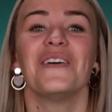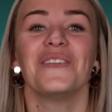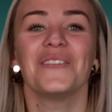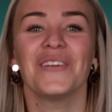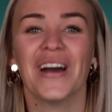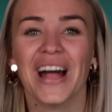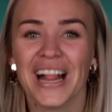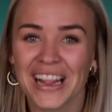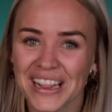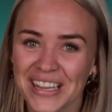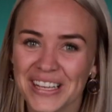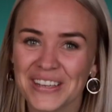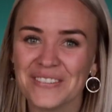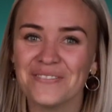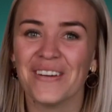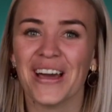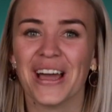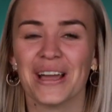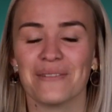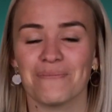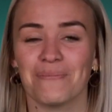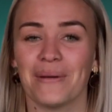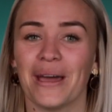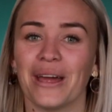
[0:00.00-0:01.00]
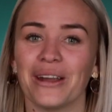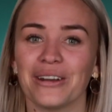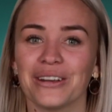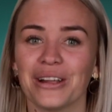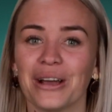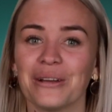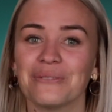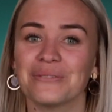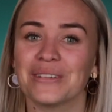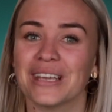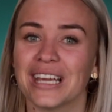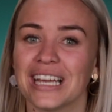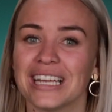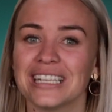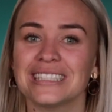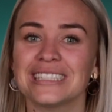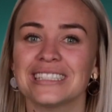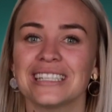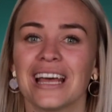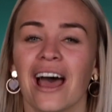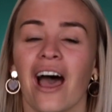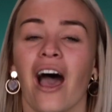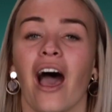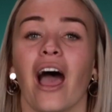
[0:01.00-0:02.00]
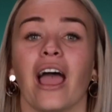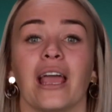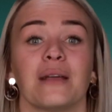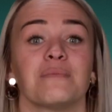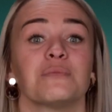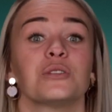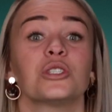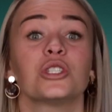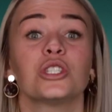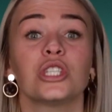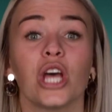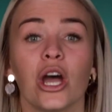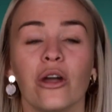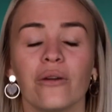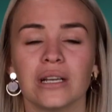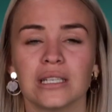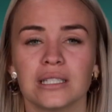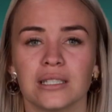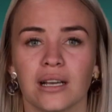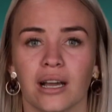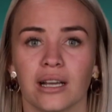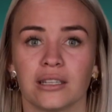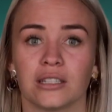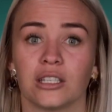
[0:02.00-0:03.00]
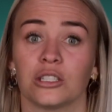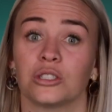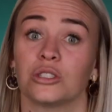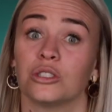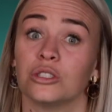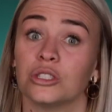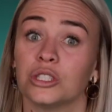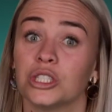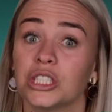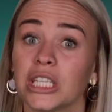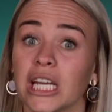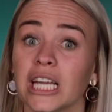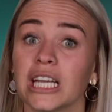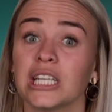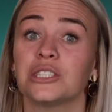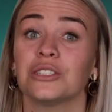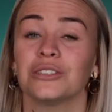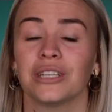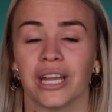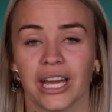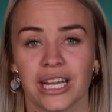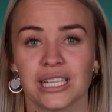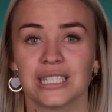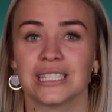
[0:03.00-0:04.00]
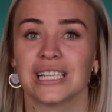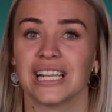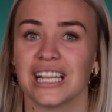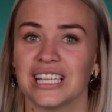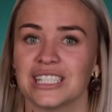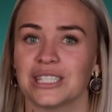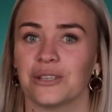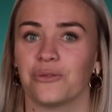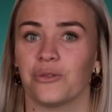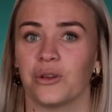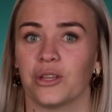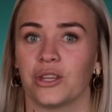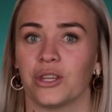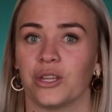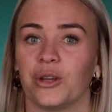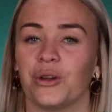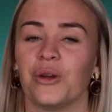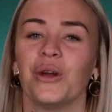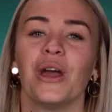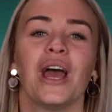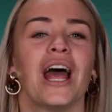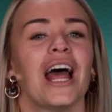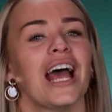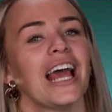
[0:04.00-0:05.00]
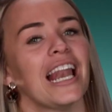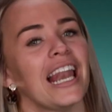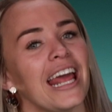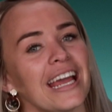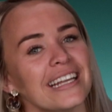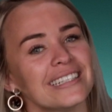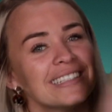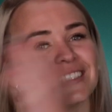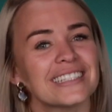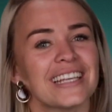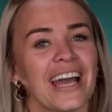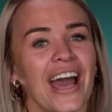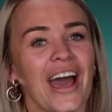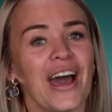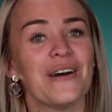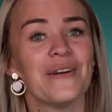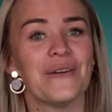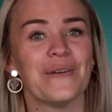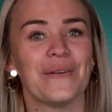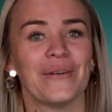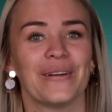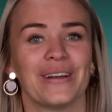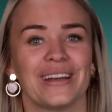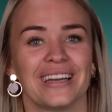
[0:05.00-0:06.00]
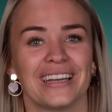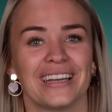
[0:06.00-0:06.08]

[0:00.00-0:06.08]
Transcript: Welcome back Paradigm Kids. I am so excited to share today's lesson with you. Let's go!